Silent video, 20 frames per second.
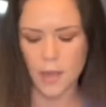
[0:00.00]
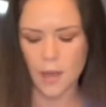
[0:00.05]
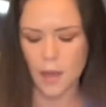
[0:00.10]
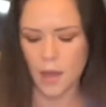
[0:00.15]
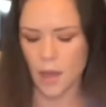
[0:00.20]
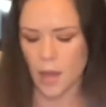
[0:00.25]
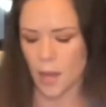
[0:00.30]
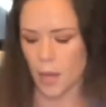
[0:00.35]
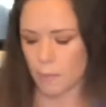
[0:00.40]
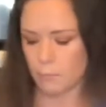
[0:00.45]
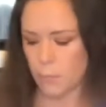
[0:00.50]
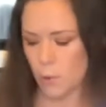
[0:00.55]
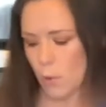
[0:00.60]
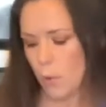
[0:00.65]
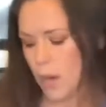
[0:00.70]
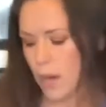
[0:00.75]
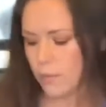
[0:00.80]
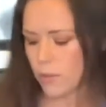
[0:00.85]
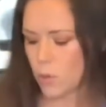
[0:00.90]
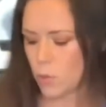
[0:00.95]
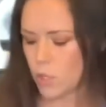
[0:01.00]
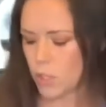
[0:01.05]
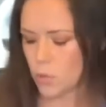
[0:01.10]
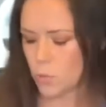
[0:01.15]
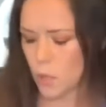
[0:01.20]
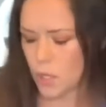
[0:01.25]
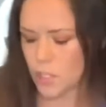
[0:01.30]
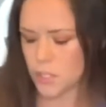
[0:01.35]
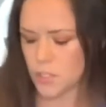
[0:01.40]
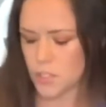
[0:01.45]
But whatever you
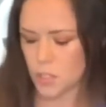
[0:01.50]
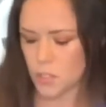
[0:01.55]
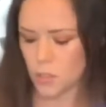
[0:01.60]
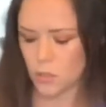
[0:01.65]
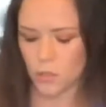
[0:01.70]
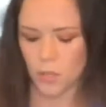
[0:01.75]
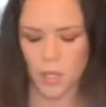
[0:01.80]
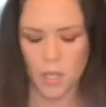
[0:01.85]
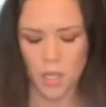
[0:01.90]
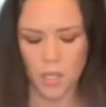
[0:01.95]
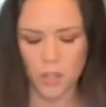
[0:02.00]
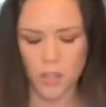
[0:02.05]
want to do,